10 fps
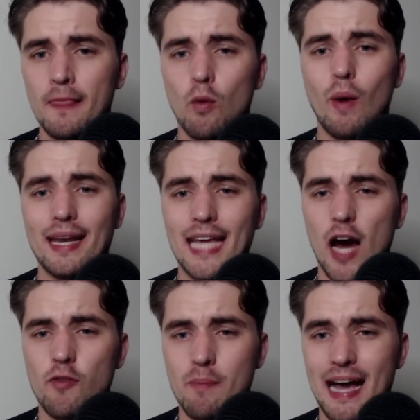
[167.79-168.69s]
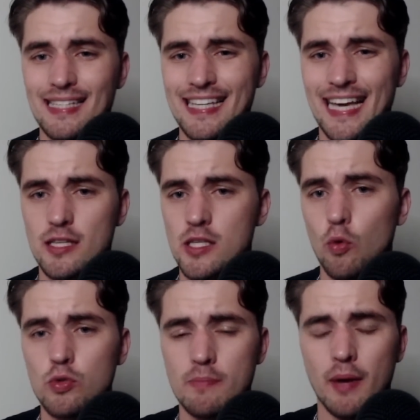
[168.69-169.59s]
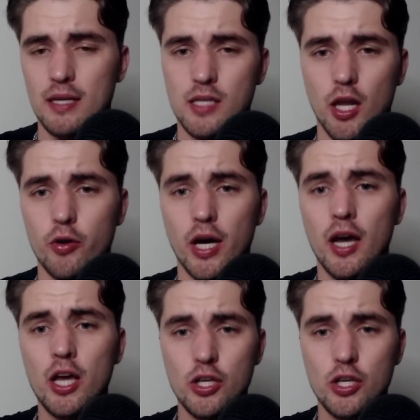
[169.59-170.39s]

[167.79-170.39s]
when Calvin Bassey gets sold to Barcelona,